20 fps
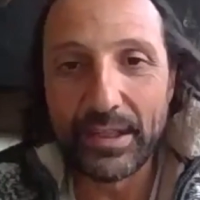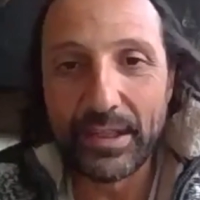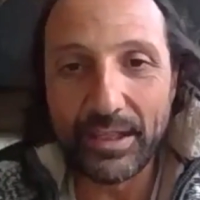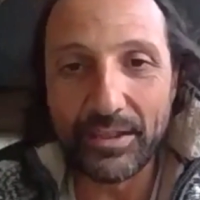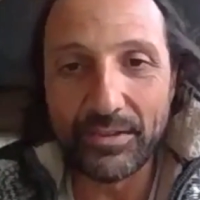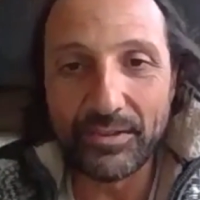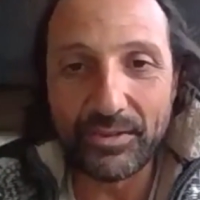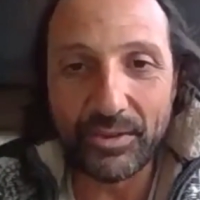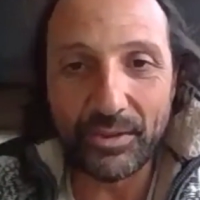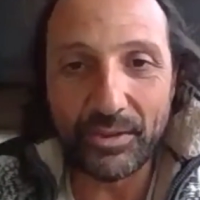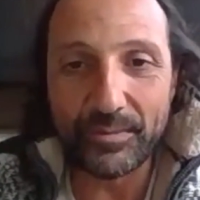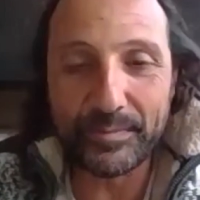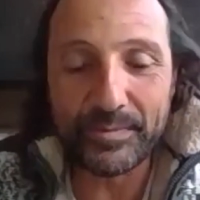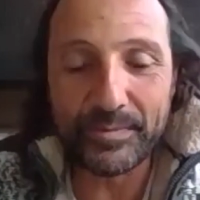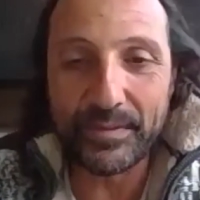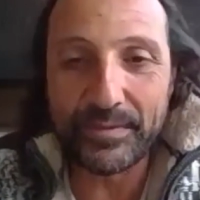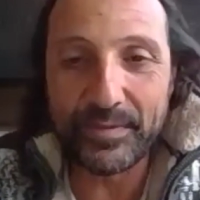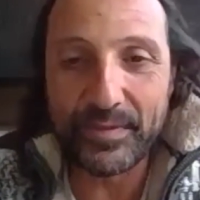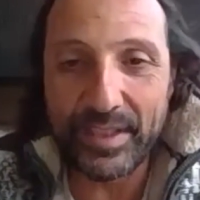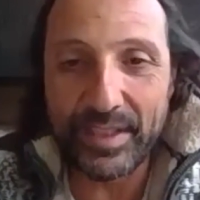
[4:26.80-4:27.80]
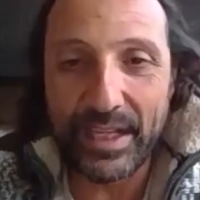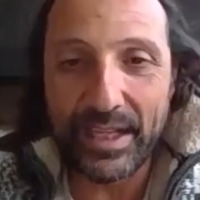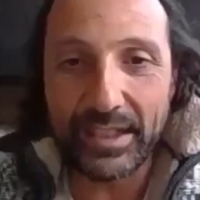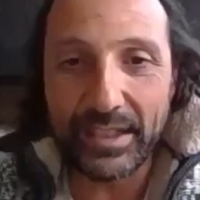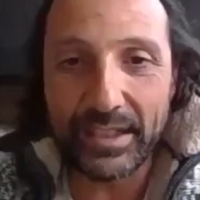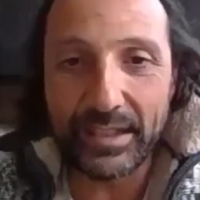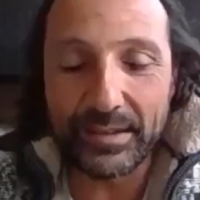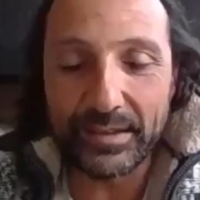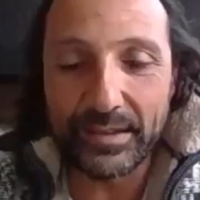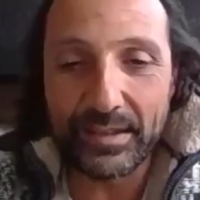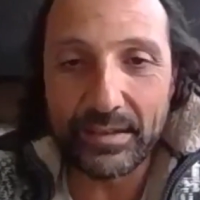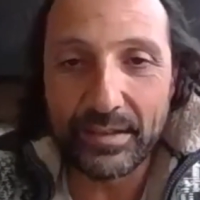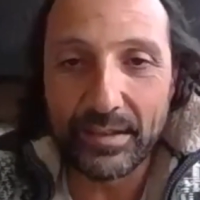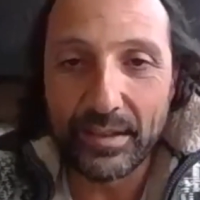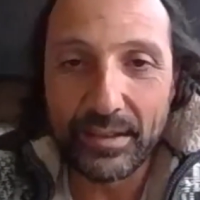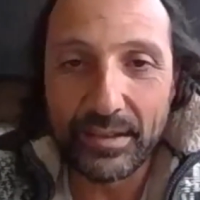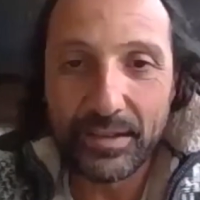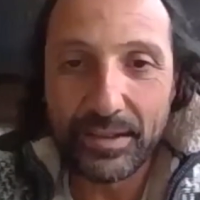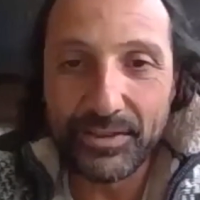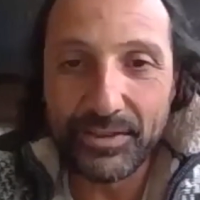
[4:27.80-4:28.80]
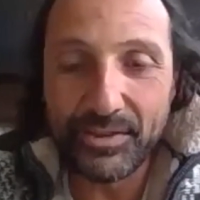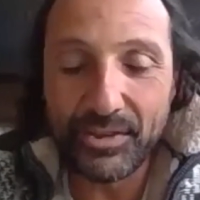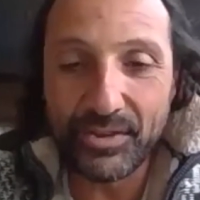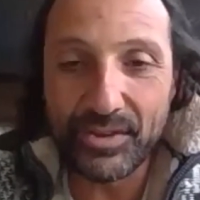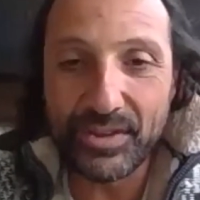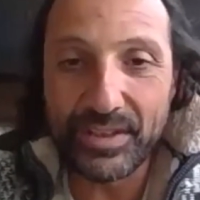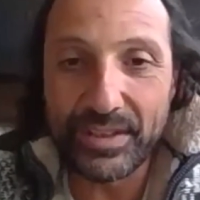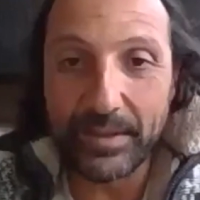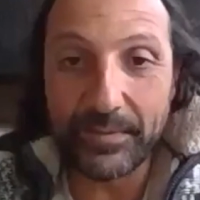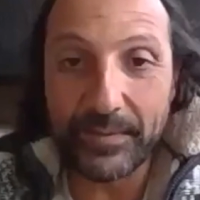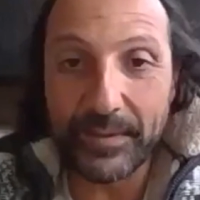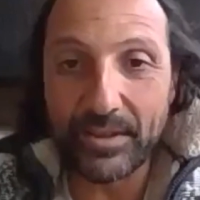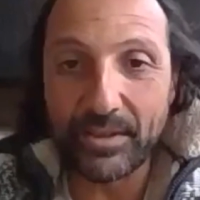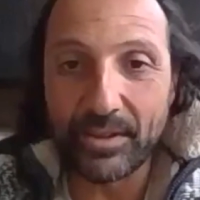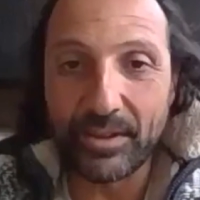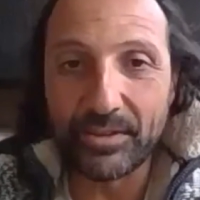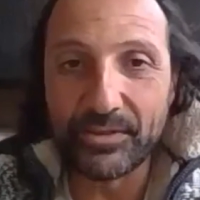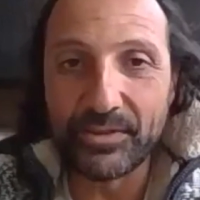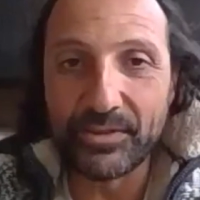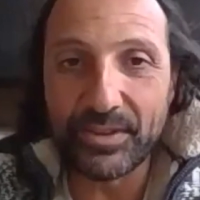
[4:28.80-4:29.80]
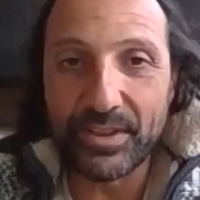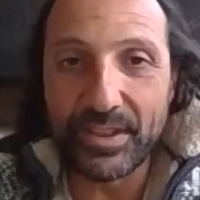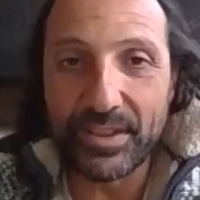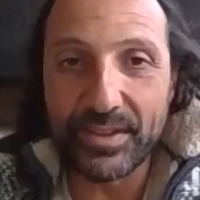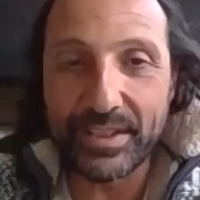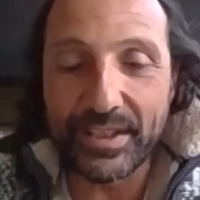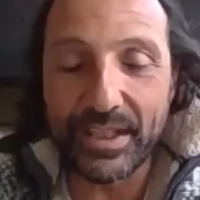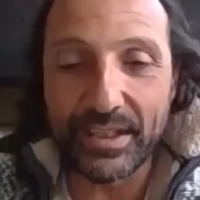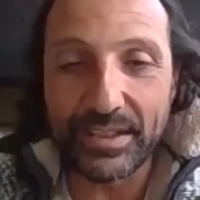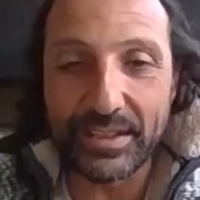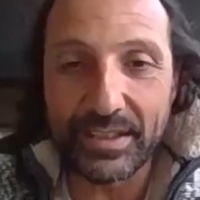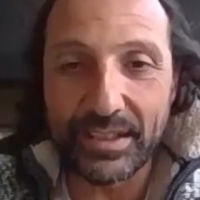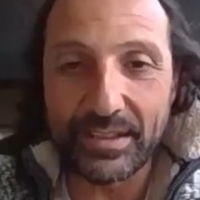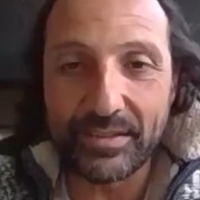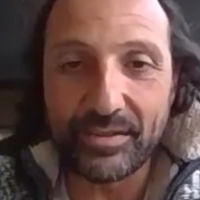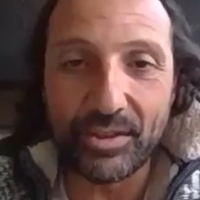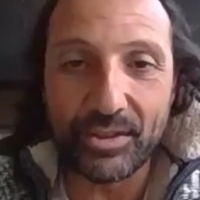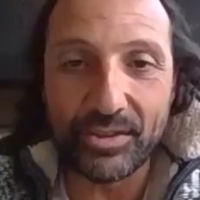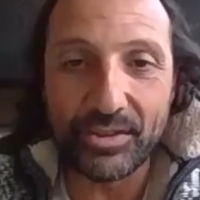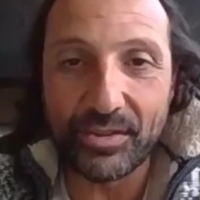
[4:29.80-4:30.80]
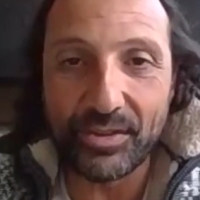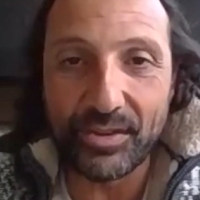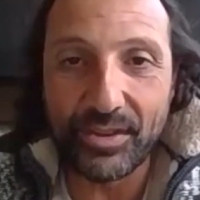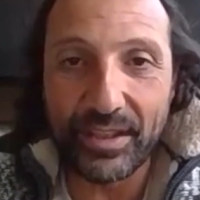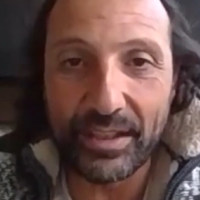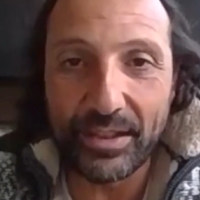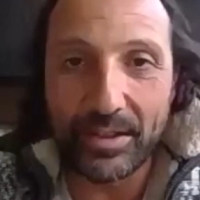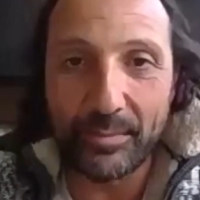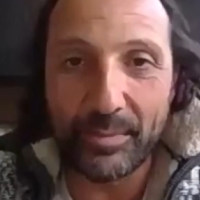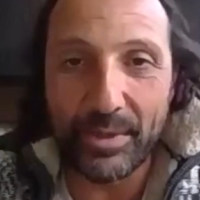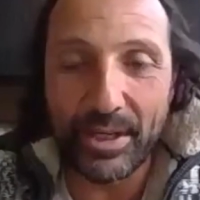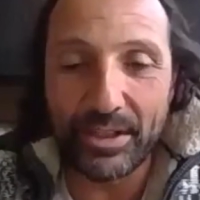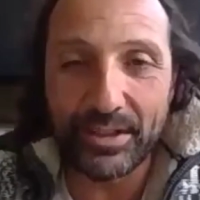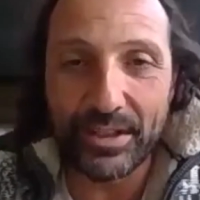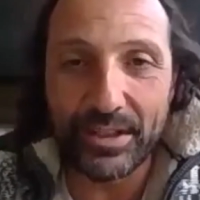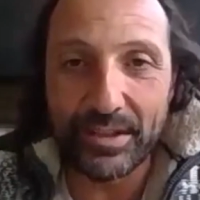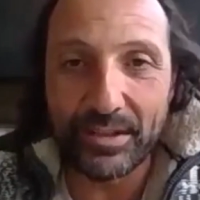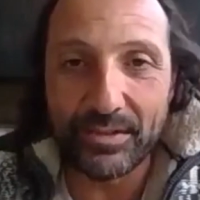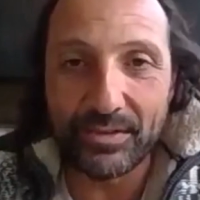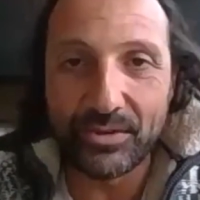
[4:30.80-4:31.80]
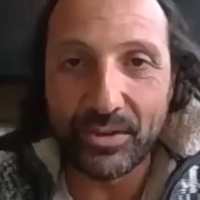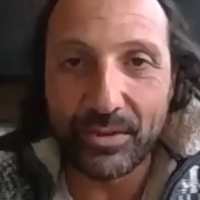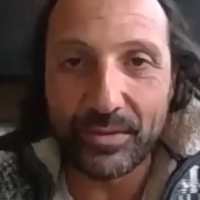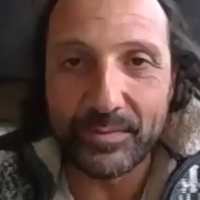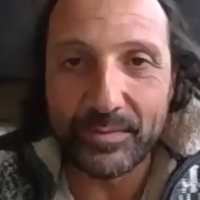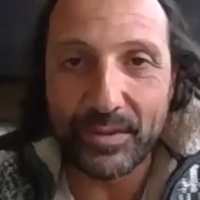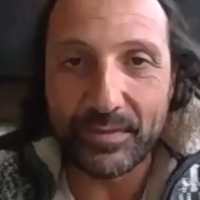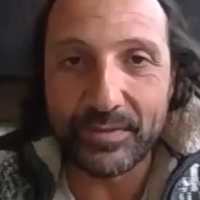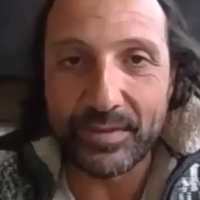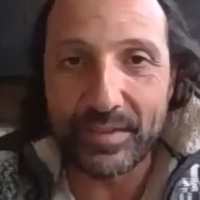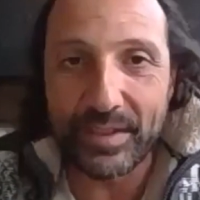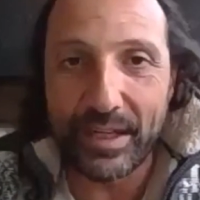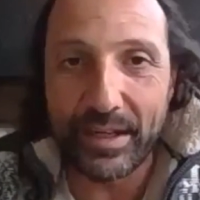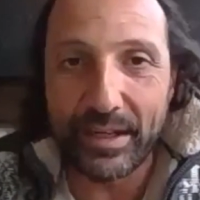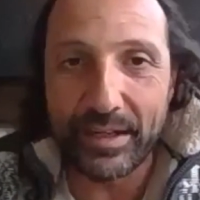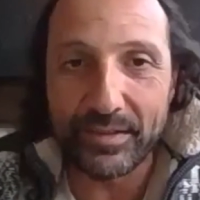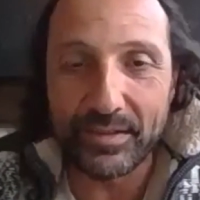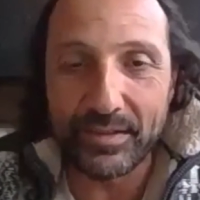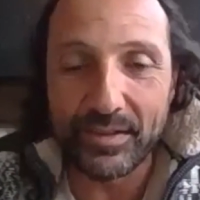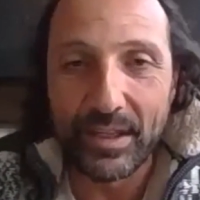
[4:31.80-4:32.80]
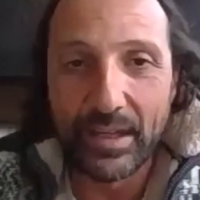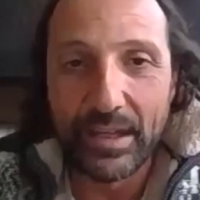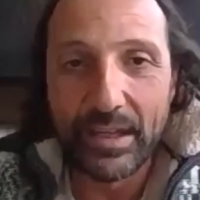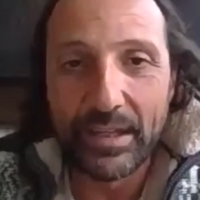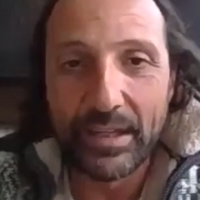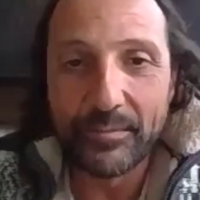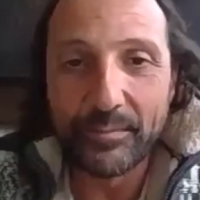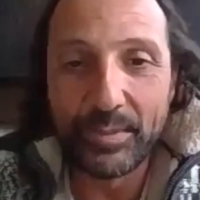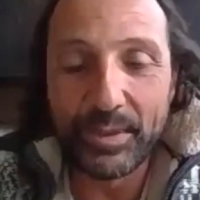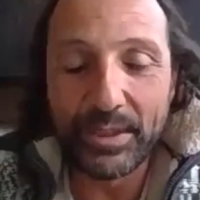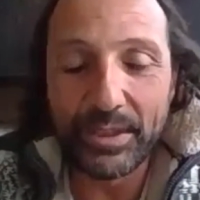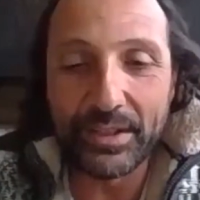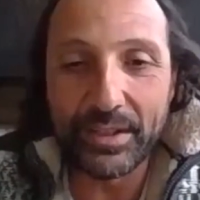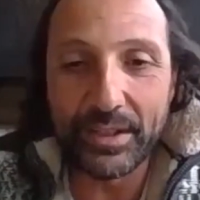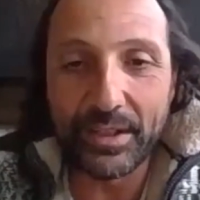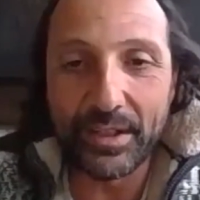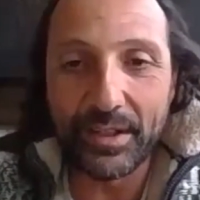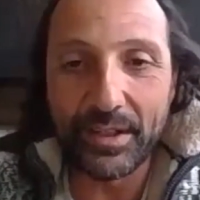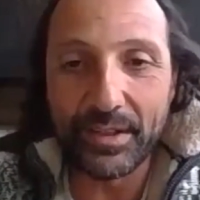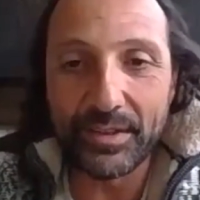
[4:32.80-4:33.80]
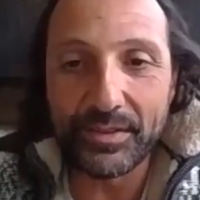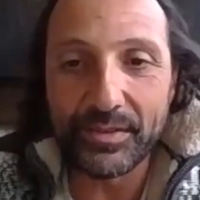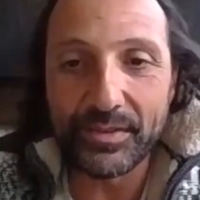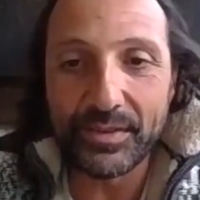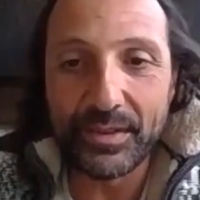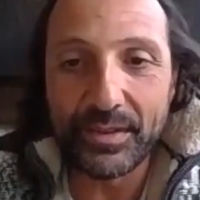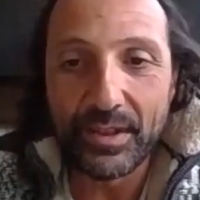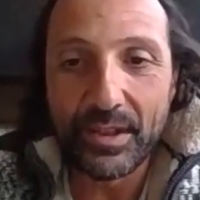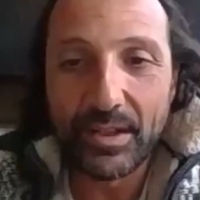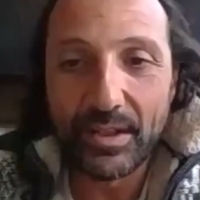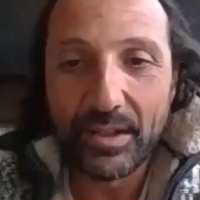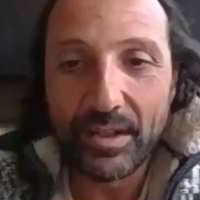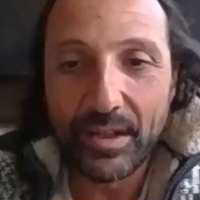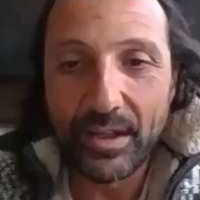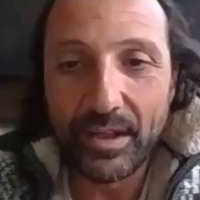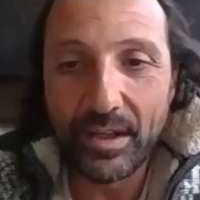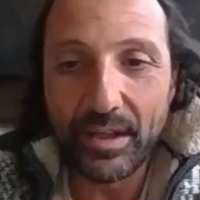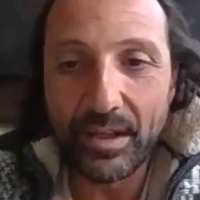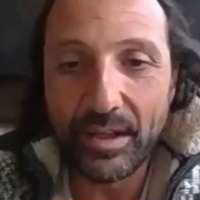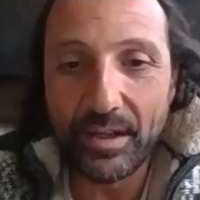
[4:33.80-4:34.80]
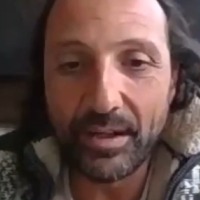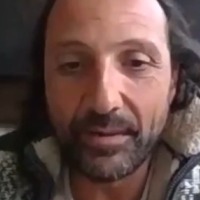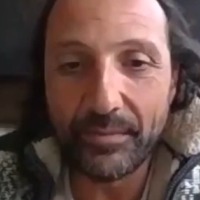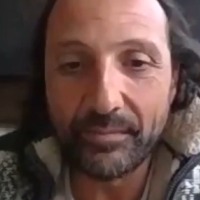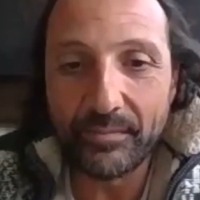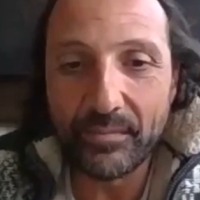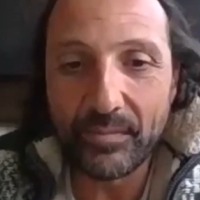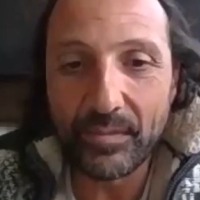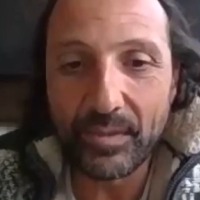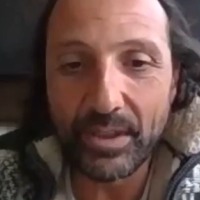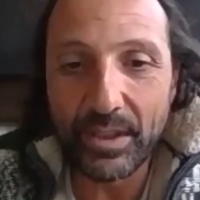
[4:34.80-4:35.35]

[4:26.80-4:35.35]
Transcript: in terms of science. It's just difficult to discuss it or to think about it in terms of science because um,